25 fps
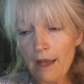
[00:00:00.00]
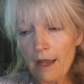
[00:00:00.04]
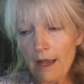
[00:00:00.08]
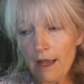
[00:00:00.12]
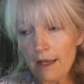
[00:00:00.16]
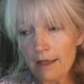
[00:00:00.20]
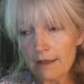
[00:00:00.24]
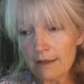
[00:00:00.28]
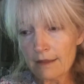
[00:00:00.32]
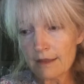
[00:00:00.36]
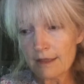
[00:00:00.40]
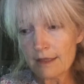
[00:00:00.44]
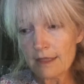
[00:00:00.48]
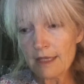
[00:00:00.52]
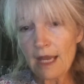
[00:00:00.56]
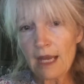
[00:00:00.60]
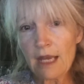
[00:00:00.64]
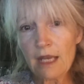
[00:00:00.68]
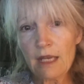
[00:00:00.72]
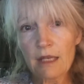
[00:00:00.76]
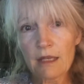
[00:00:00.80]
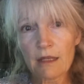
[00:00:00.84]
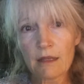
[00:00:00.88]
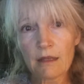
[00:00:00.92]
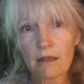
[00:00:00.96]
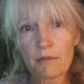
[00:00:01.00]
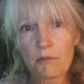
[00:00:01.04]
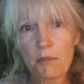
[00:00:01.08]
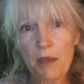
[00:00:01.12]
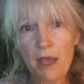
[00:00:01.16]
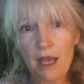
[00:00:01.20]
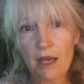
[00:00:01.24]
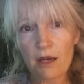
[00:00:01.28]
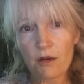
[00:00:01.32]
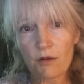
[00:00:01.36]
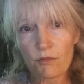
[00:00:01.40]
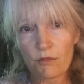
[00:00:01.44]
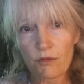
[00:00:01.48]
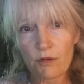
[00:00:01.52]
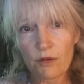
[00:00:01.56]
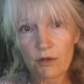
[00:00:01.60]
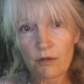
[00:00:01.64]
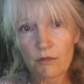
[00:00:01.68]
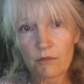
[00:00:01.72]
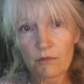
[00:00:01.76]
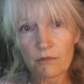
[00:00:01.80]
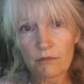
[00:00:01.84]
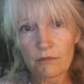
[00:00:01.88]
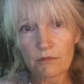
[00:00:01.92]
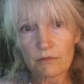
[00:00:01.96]
I stayed in the back
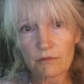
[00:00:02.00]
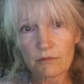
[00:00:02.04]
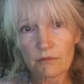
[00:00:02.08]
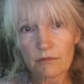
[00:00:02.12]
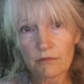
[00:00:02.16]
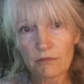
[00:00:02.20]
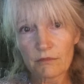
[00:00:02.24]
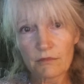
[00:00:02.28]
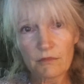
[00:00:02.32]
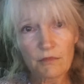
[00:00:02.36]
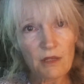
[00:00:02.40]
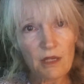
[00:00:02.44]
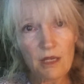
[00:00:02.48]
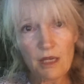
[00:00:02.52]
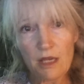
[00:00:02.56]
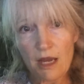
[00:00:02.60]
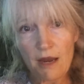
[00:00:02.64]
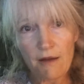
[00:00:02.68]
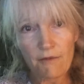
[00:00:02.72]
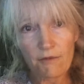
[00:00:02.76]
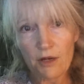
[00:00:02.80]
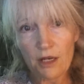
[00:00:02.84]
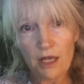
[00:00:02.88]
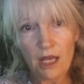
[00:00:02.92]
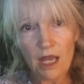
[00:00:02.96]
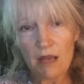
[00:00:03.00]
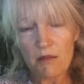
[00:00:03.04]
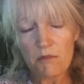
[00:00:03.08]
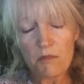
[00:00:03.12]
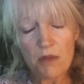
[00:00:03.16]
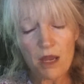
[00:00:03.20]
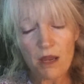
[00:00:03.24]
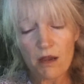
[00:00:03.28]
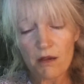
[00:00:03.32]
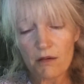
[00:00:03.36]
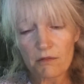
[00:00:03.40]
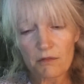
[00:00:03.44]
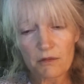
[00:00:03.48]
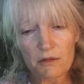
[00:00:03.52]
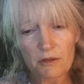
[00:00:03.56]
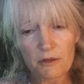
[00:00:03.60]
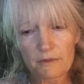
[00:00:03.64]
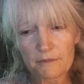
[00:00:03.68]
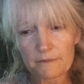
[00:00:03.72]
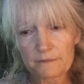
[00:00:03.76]
room. Never came out.